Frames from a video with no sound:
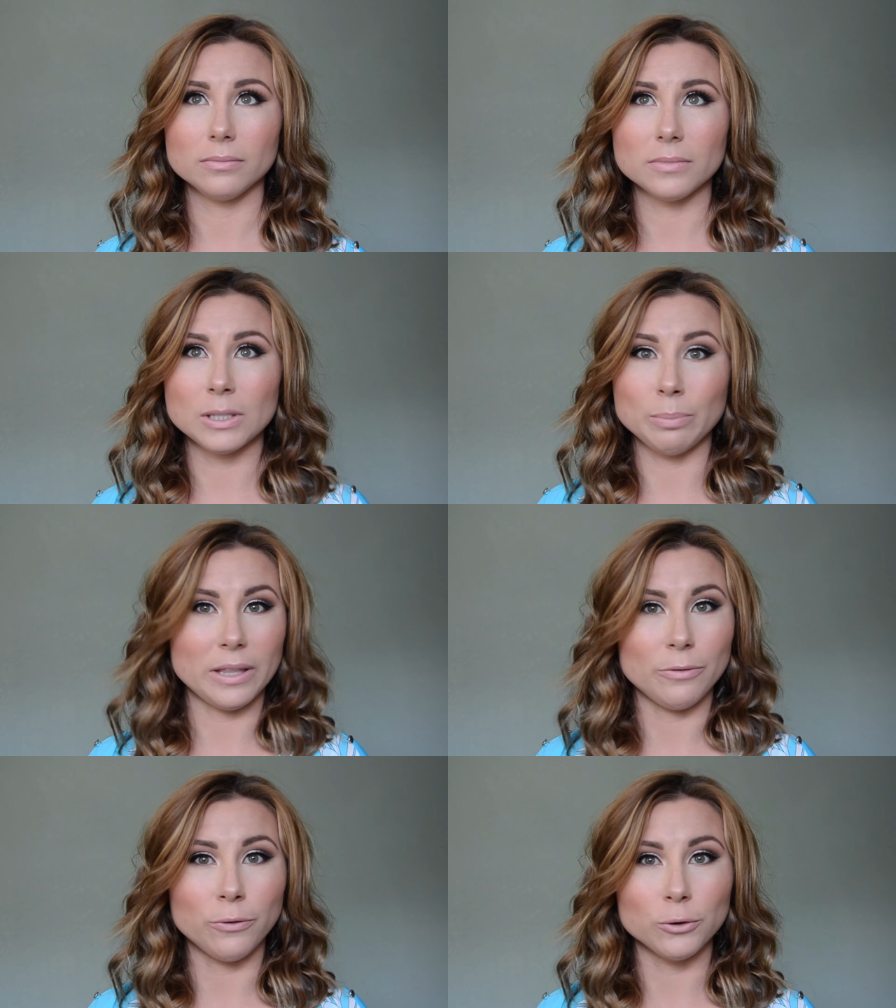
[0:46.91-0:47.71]

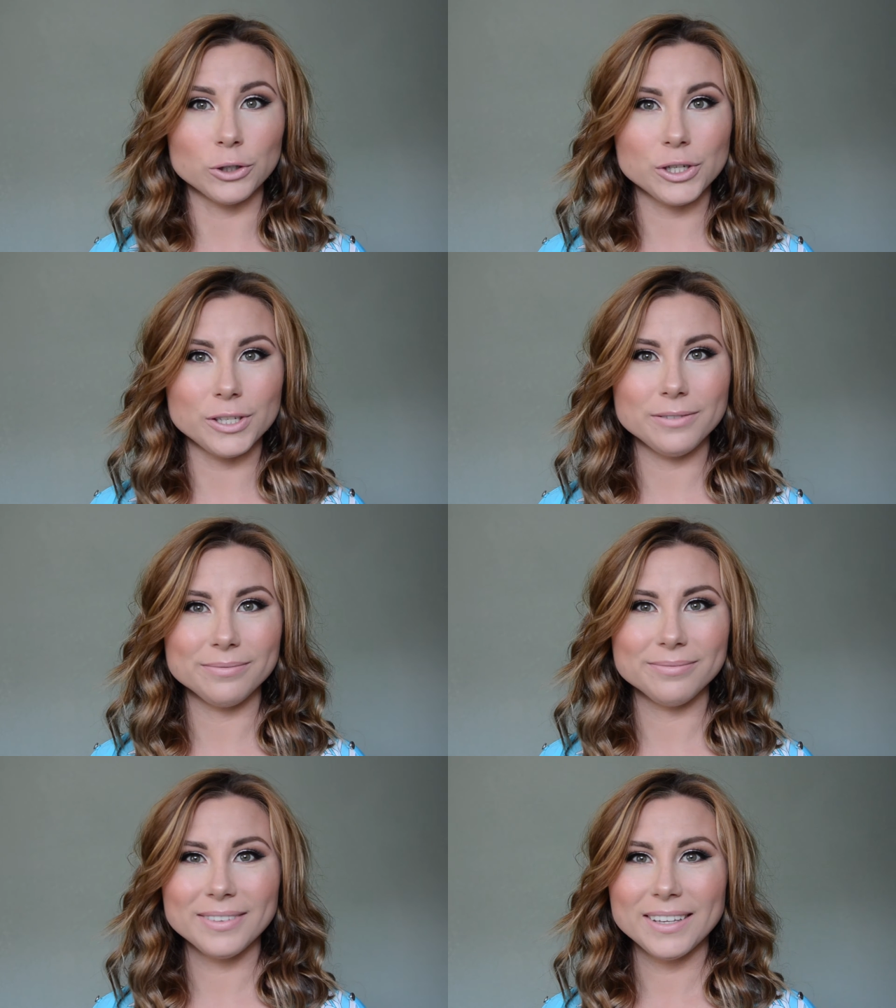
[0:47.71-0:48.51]
spend fortune
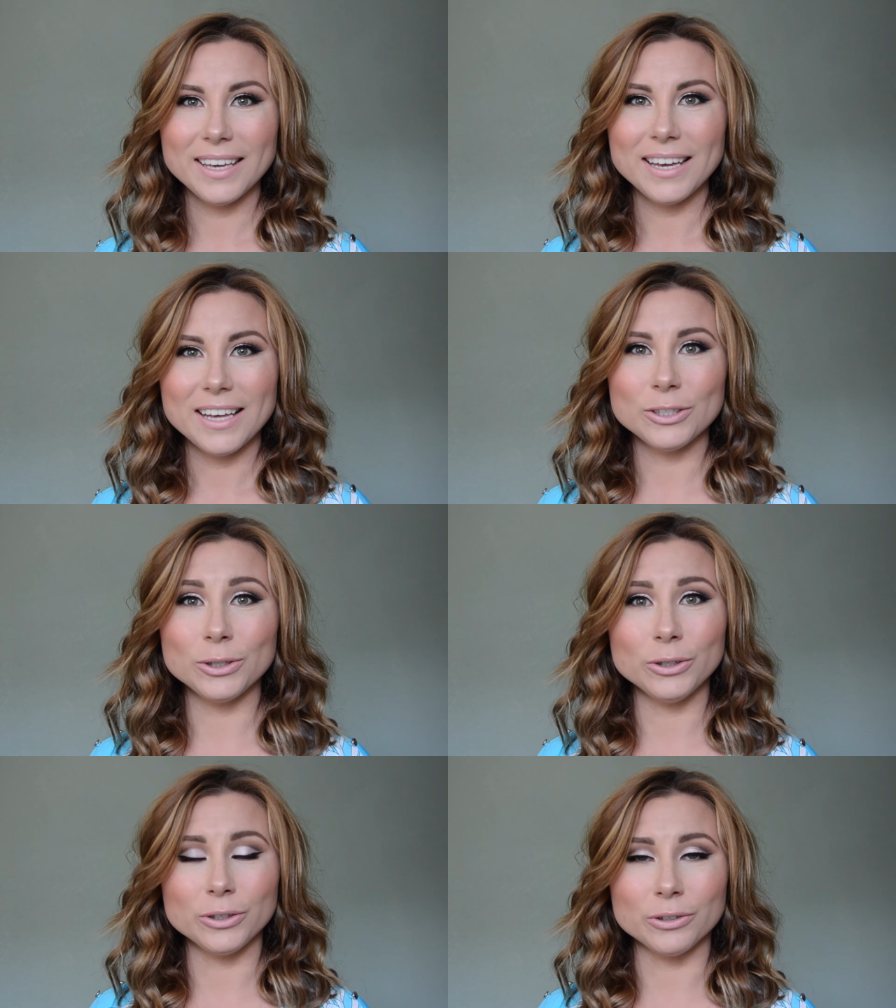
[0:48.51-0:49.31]
to
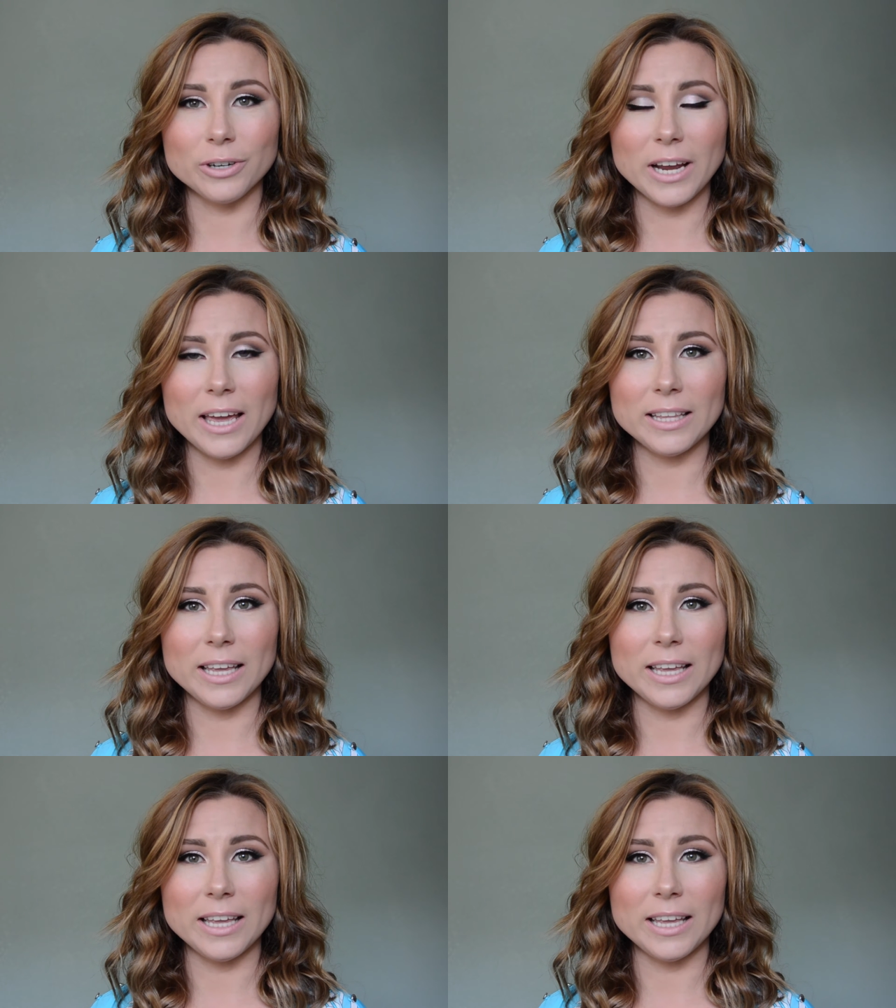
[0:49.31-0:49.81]
look great